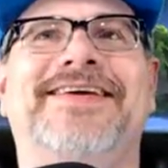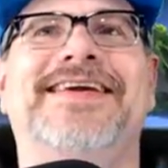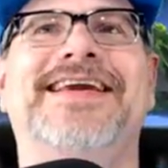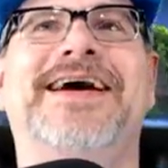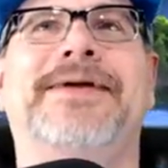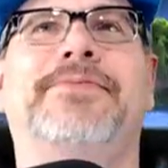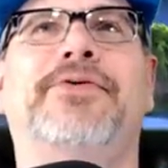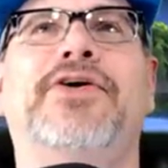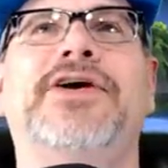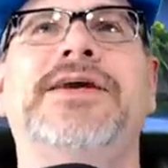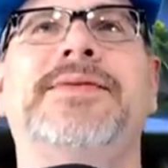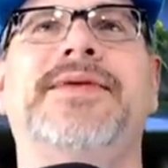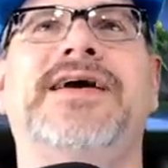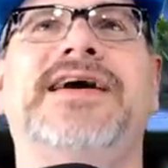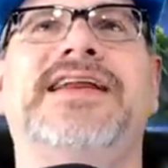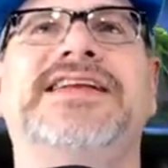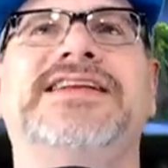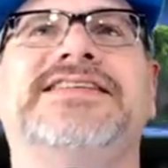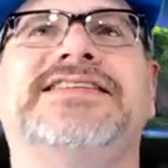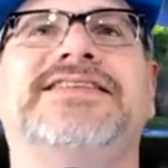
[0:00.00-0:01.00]
yeah,
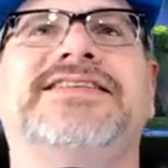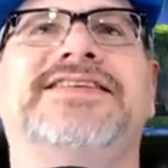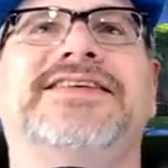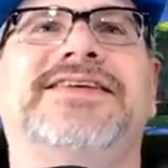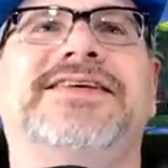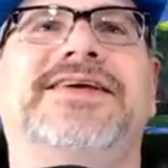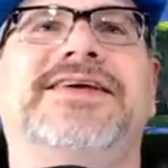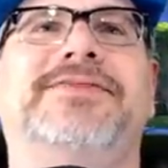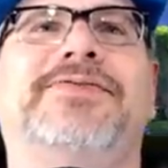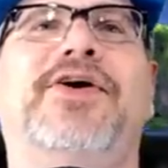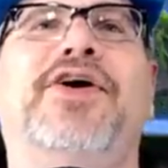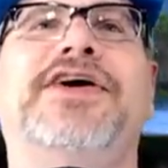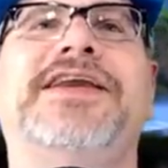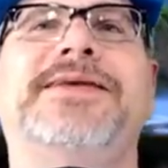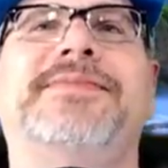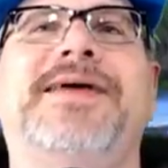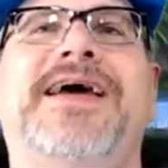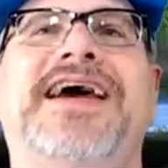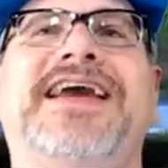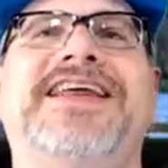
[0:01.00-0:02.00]
Pokemon is
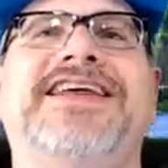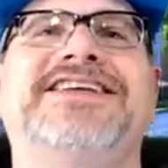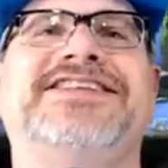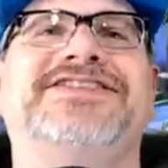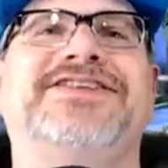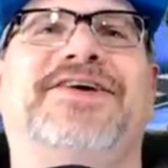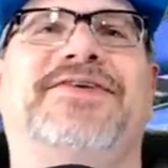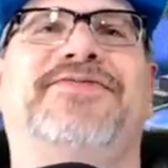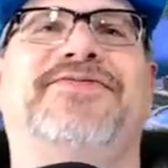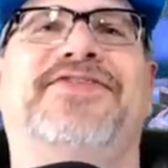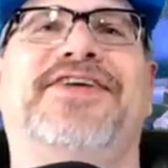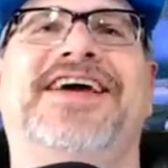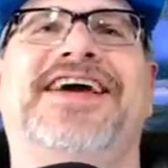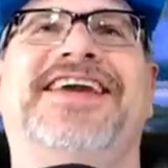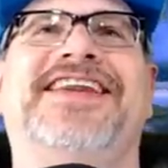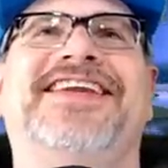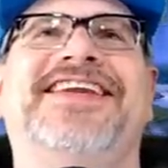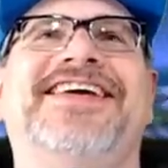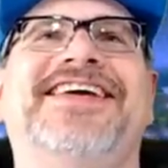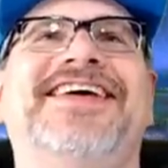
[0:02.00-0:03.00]
Pokemon is your
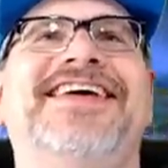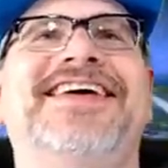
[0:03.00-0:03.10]
friend.